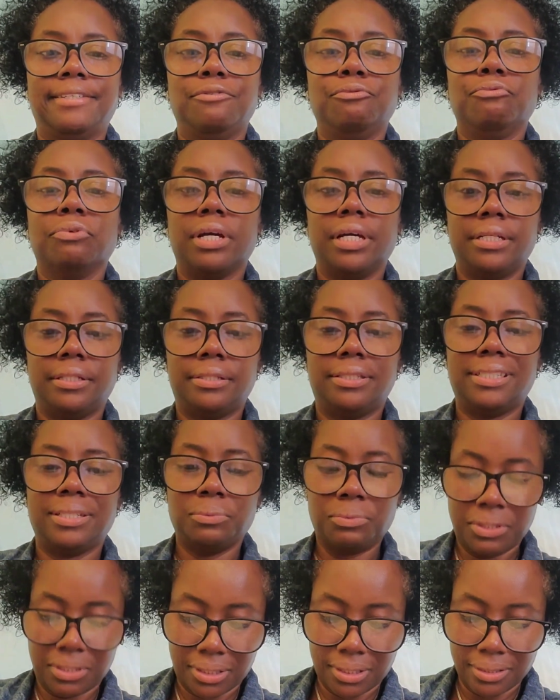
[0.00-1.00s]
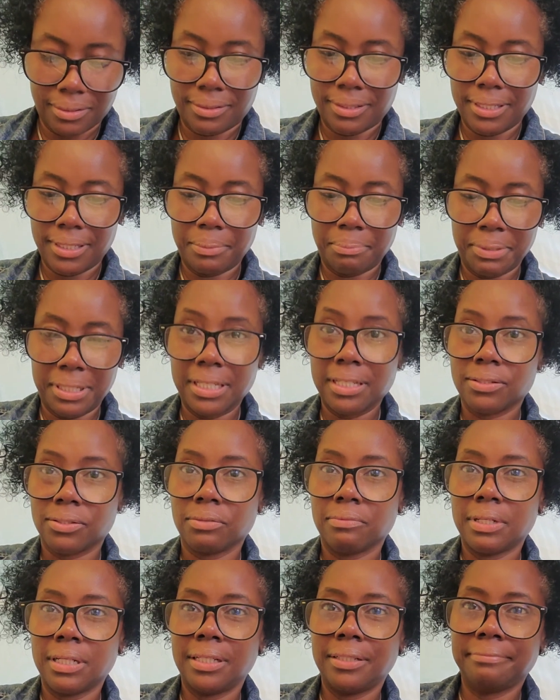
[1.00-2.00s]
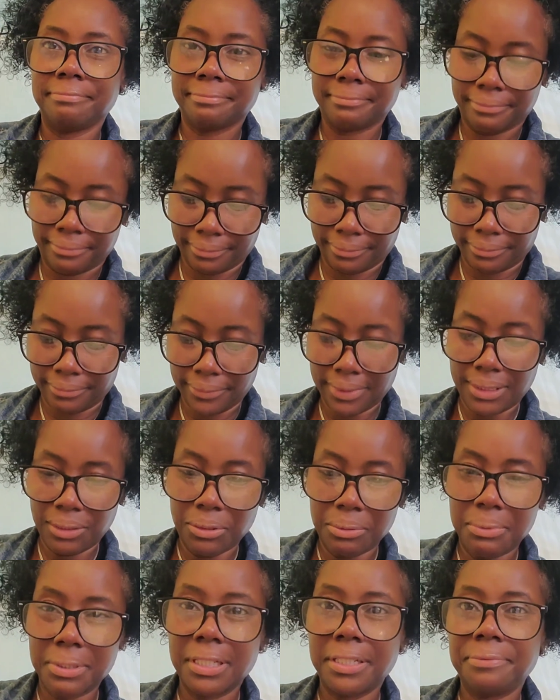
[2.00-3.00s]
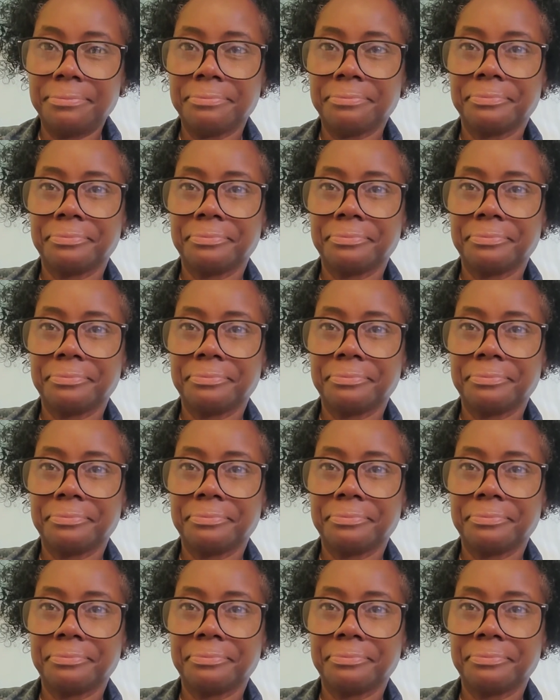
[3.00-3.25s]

Right, see, see, the BS already? See what I'm saying?